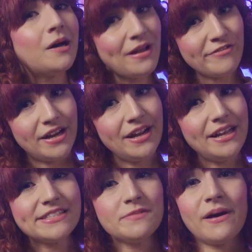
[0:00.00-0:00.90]
However,
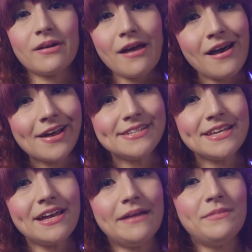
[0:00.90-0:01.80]
it's about high
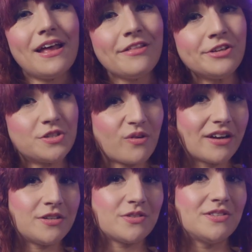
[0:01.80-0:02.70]
time that other
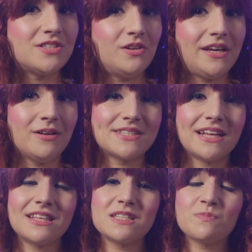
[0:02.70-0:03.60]
directors and studios
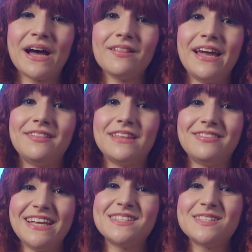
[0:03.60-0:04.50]
get the spotlight
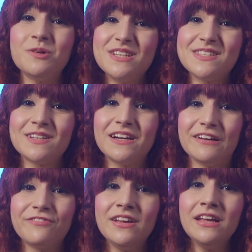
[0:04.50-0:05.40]
that they so
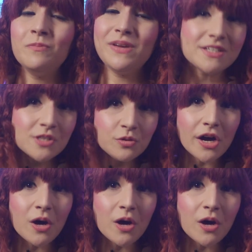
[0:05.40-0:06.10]
deserve, because who